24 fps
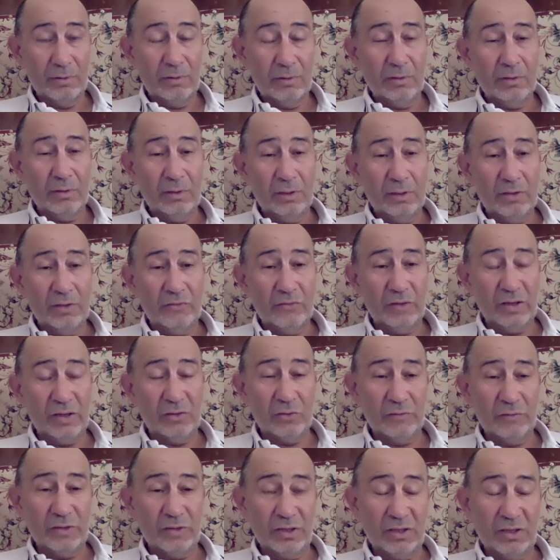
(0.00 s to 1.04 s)
And one
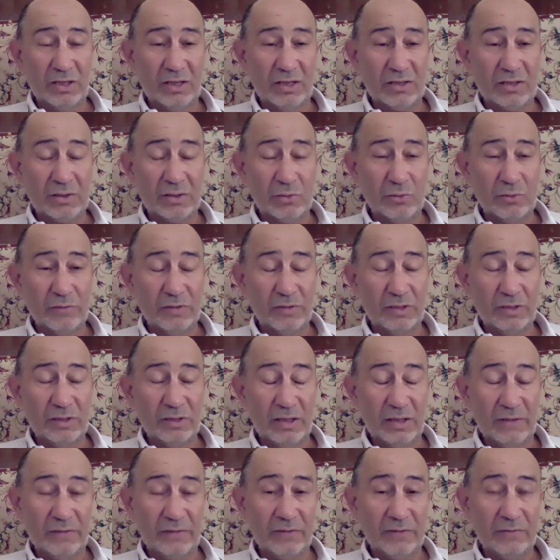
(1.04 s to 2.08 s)
of the tasks of the
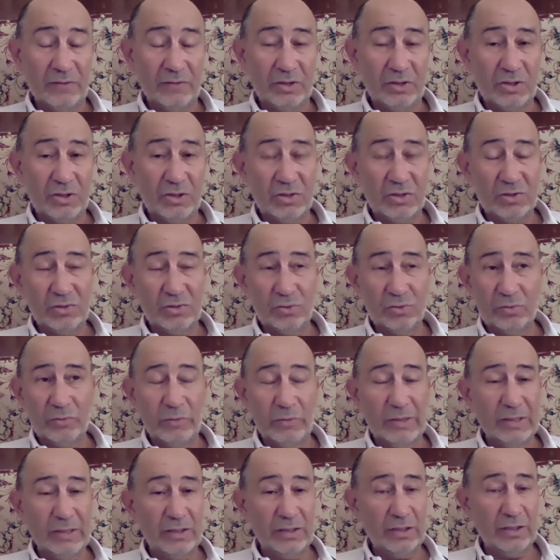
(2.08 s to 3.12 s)
left, which is not
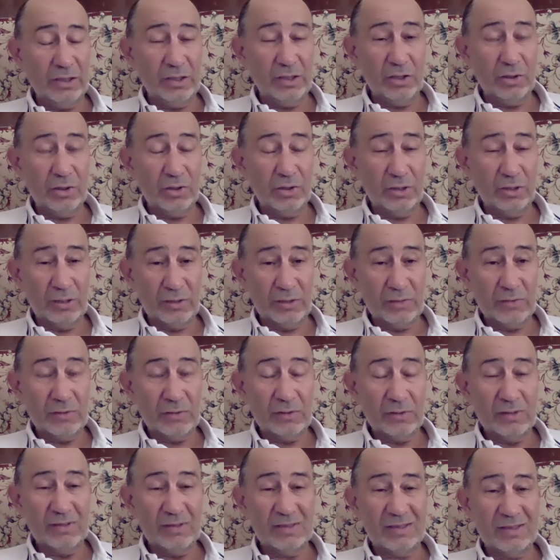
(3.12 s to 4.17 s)
very recognized,
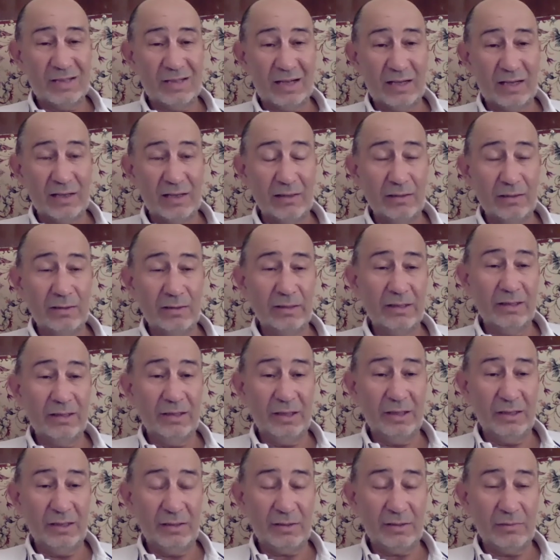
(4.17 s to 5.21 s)
is struggle
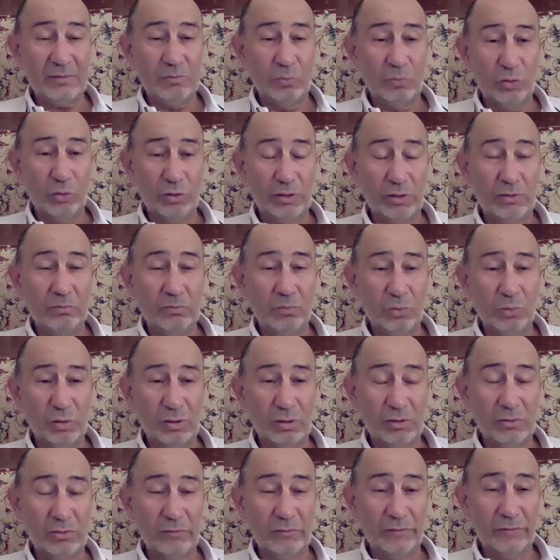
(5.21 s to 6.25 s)
against modern
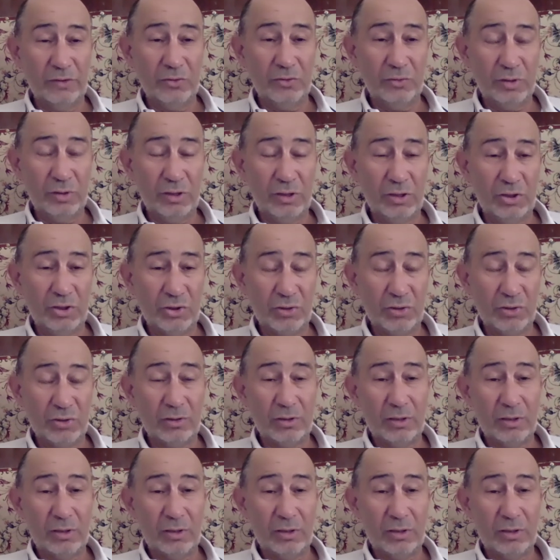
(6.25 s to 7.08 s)
model of education.